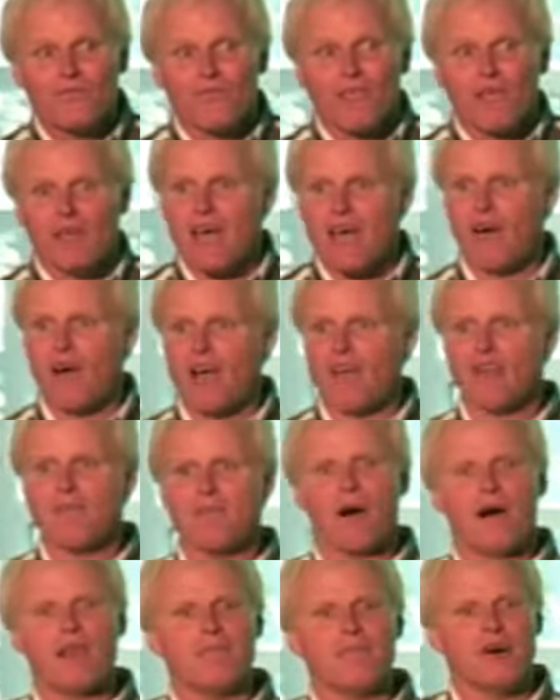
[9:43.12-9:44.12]
And now
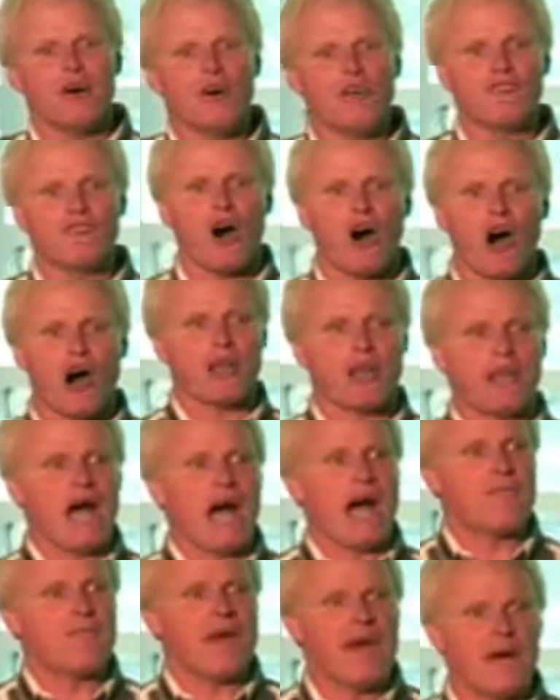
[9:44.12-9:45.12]
everybody moved on and
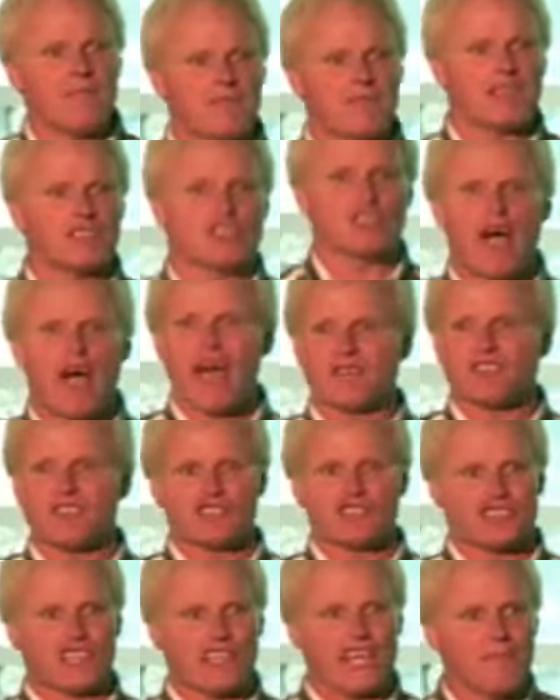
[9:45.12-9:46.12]
I'm empty, so I have to
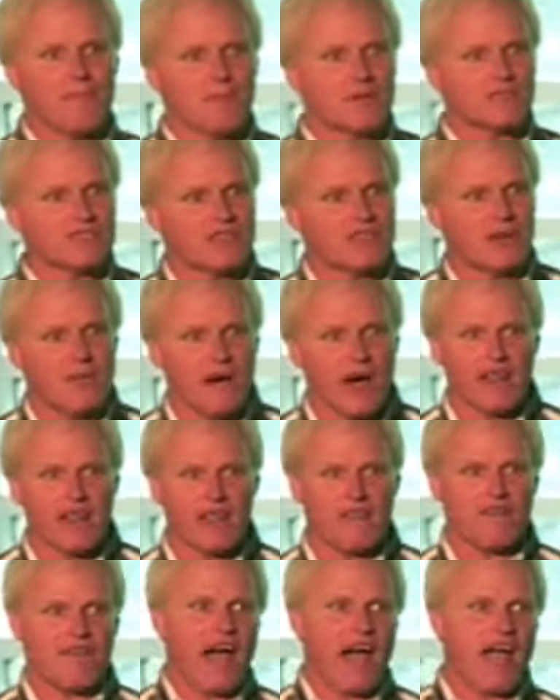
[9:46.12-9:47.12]
sleep with
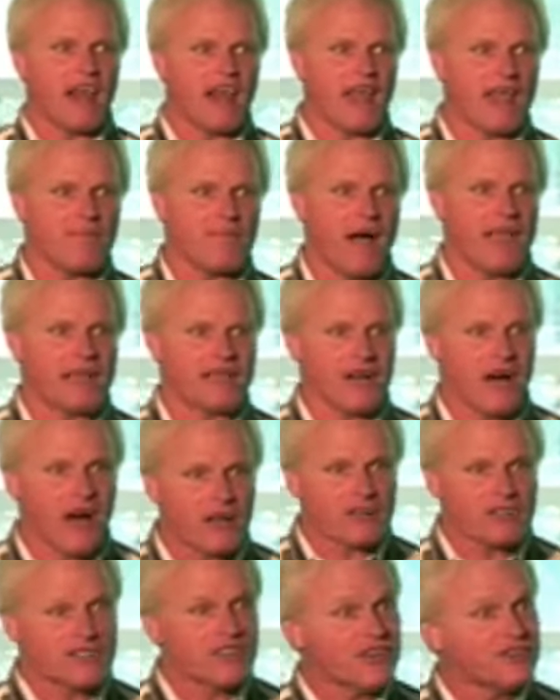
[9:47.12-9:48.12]
somebody and violate my
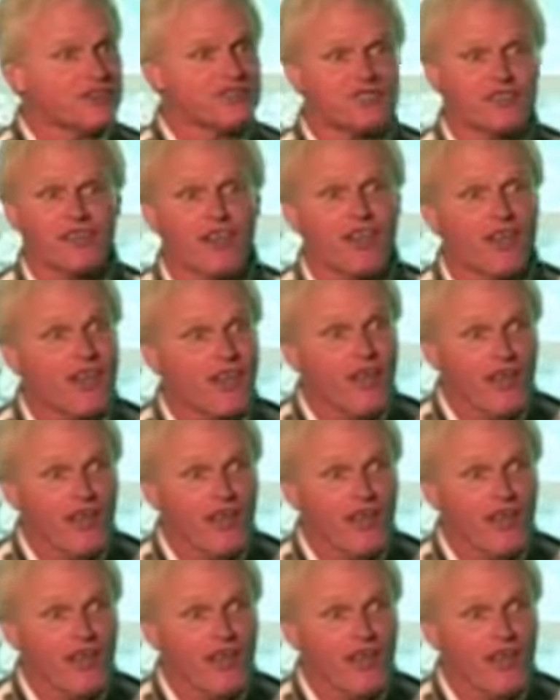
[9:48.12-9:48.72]
conscience?